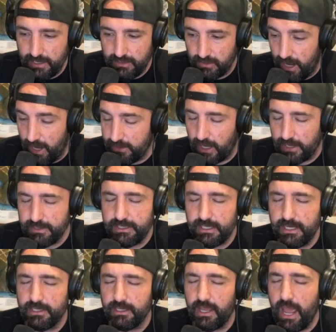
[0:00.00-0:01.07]
I
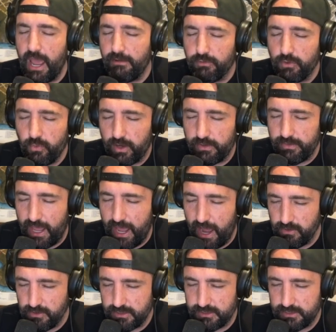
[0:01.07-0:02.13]
dig everywhere in the
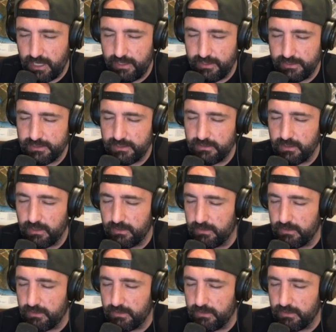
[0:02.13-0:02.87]
house, and it's